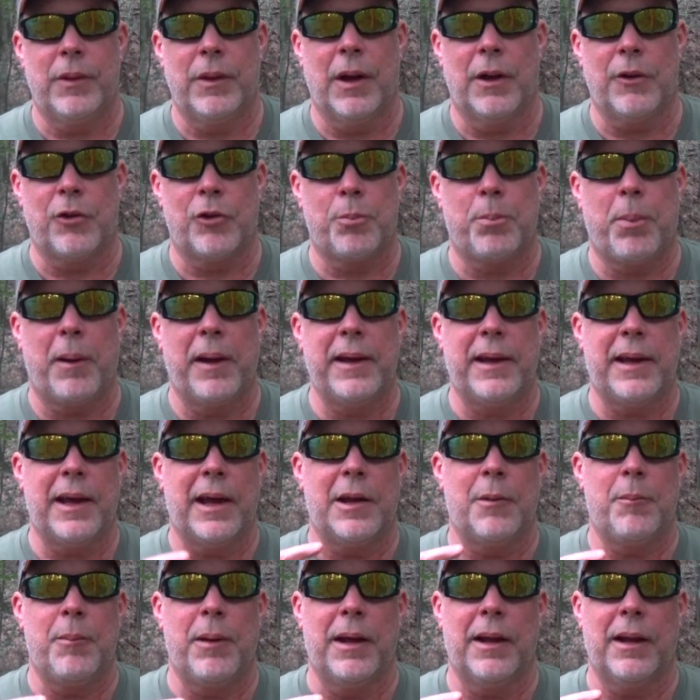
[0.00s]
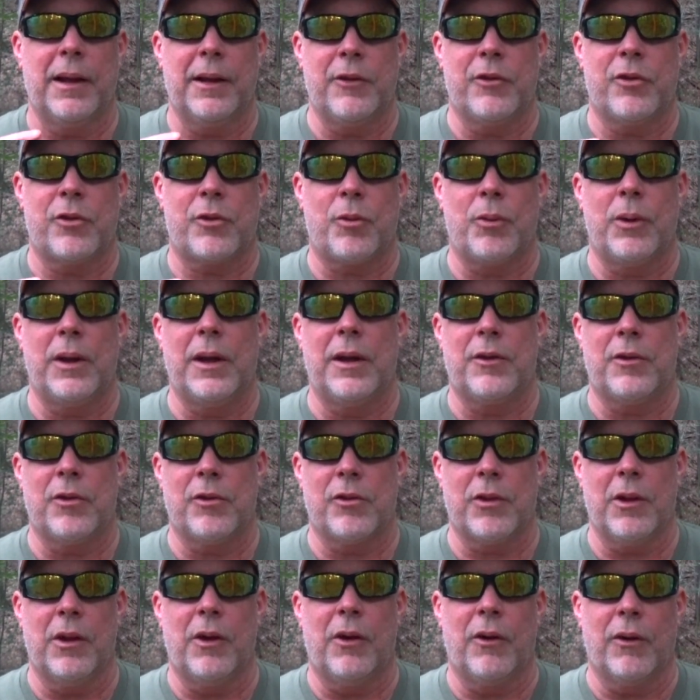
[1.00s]
a spike had to be at least 3
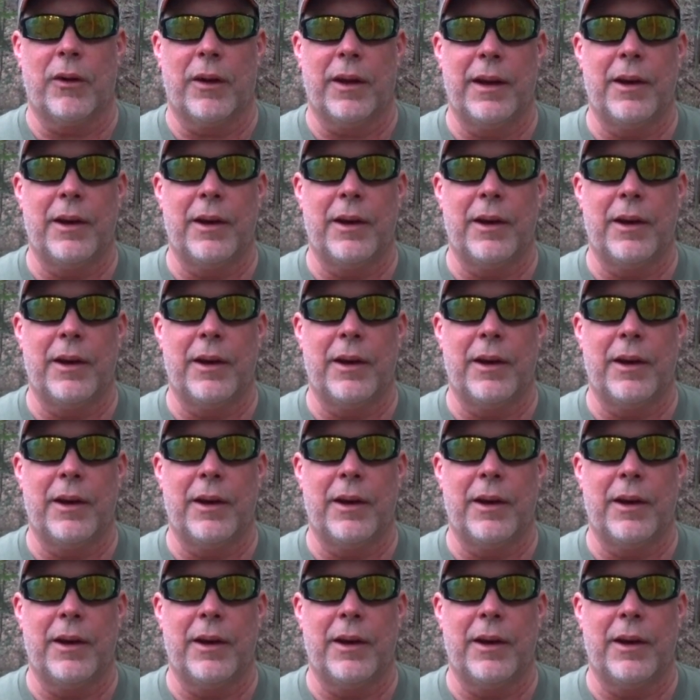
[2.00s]
inches long.